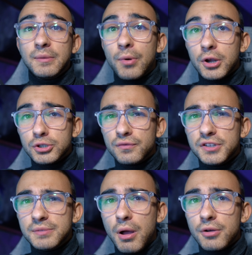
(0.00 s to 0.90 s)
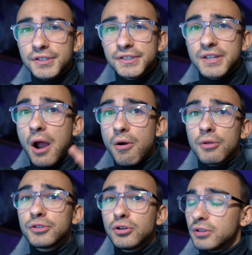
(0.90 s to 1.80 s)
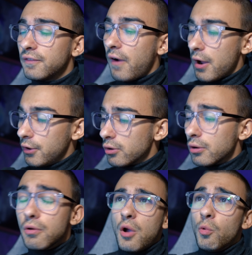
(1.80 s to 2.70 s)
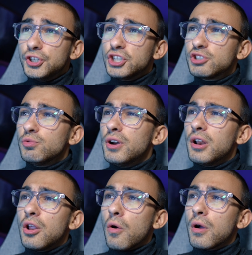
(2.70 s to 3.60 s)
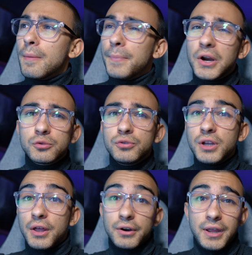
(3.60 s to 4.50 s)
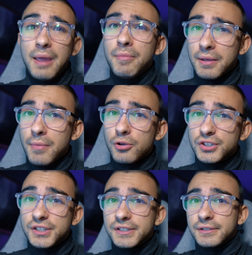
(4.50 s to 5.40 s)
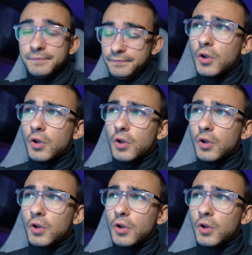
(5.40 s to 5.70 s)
The price of this mouse is around €35, which is really low compared to the other gaming mouses.